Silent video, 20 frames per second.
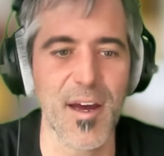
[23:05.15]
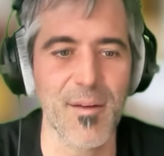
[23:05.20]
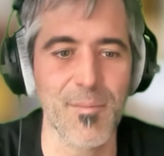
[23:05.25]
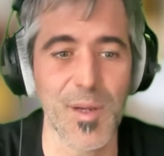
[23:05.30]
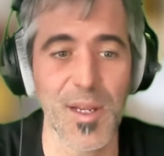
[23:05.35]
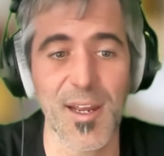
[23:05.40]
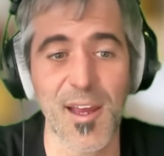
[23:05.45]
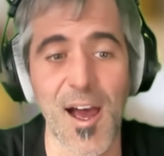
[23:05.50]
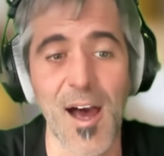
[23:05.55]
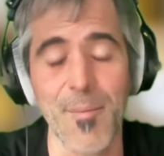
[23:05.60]
I'm
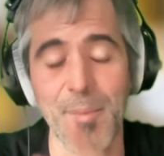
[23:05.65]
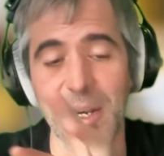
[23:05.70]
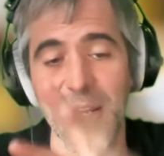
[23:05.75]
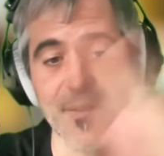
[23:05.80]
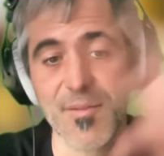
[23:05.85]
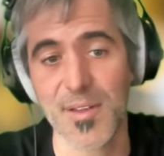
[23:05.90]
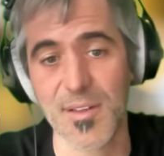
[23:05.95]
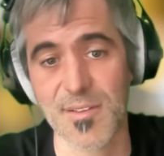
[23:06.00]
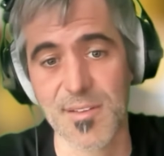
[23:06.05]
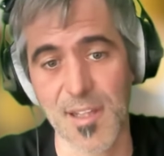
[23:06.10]
like, how many
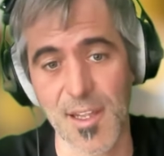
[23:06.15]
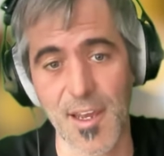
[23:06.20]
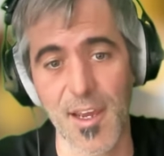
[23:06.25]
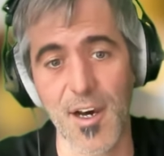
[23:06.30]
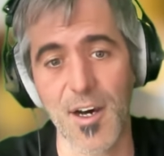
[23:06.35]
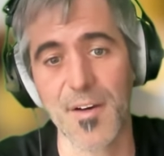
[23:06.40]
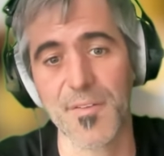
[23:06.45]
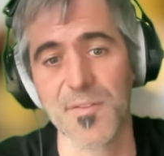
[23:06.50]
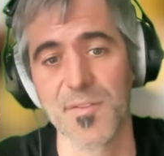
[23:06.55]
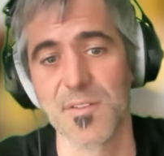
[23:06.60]
of these
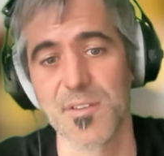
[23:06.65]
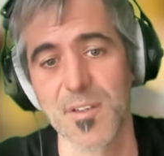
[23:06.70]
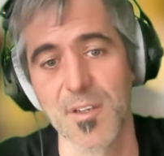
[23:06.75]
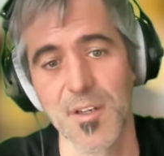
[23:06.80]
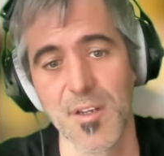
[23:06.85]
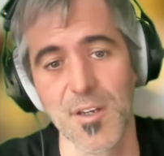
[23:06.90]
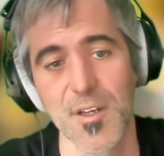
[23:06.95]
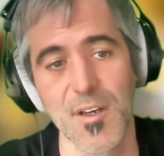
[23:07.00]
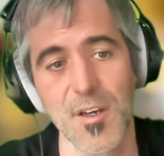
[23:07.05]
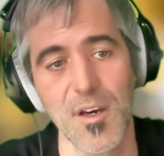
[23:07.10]
layoffs
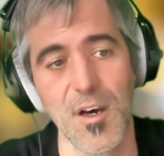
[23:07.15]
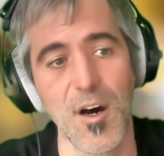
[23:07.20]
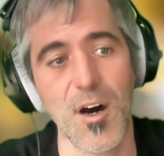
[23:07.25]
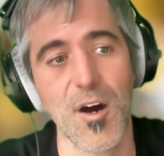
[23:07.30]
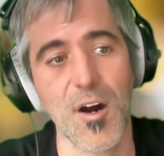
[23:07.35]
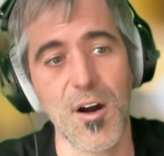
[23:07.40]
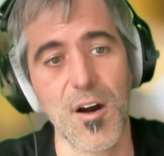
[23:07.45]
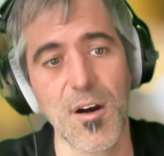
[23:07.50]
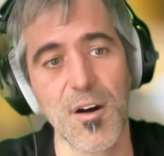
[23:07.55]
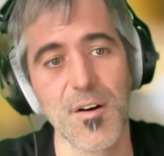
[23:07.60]

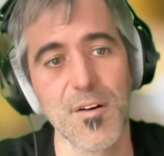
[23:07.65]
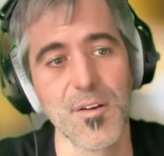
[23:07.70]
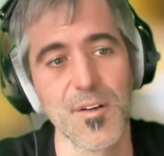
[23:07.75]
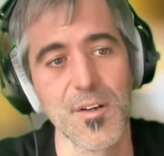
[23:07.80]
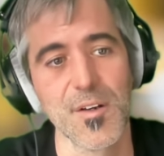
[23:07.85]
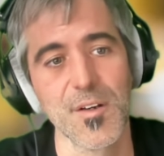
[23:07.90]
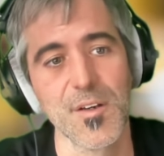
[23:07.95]
are